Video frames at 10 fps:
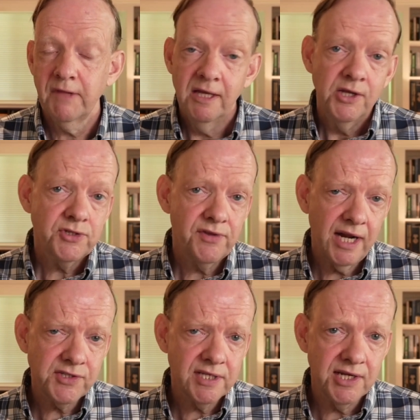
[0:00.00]
So the
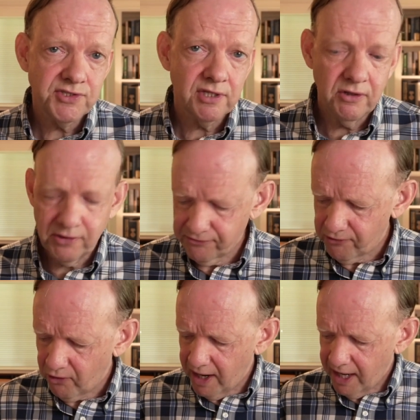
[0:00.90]
next thing is to look
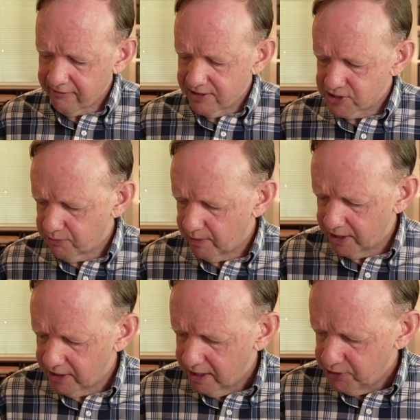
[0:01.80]
for areas
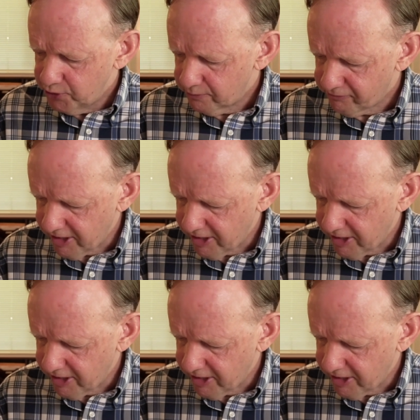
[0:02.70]
where you can free